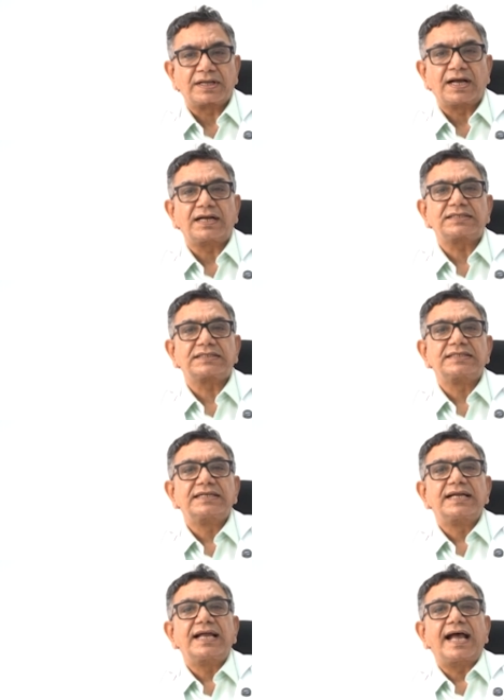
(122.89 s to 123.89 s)
the gut
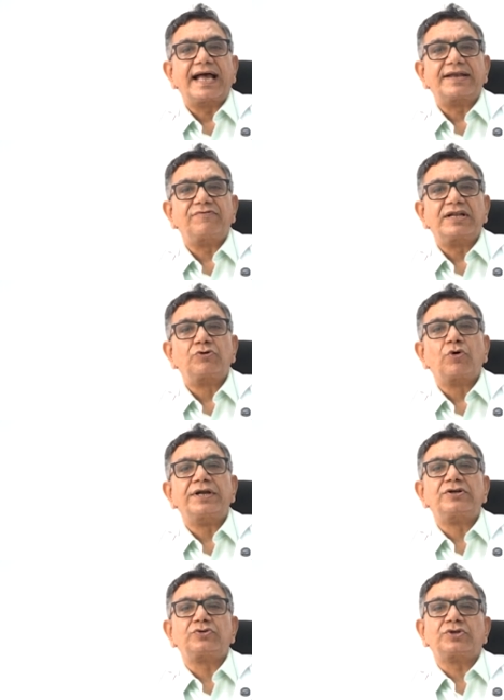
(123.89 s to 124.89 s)
and will go
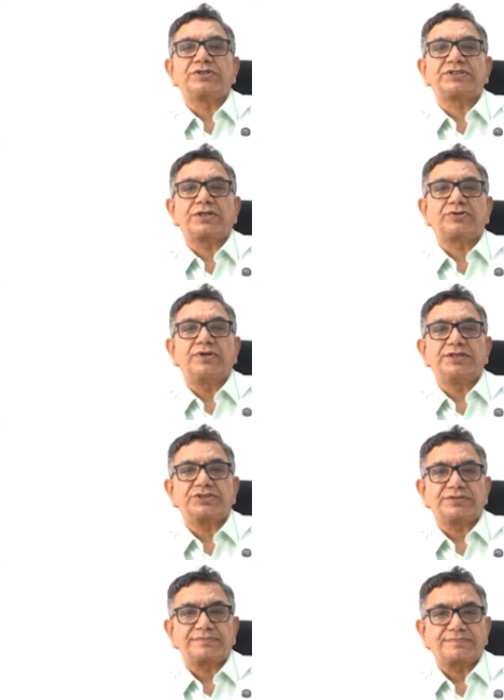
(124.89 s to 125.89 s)
into your
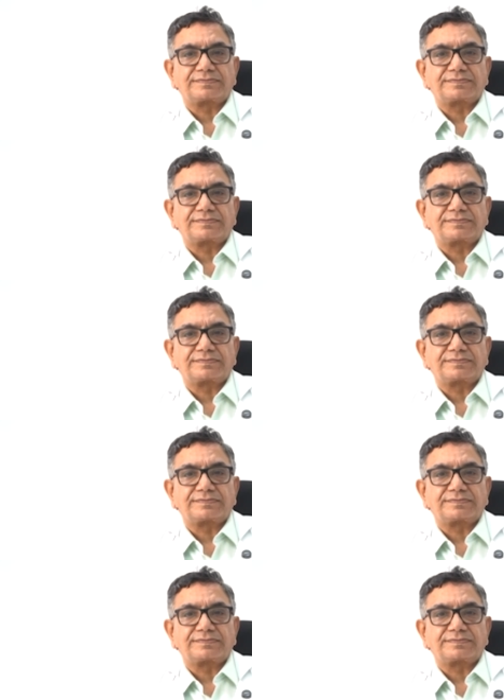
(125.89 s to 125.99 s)
circulation.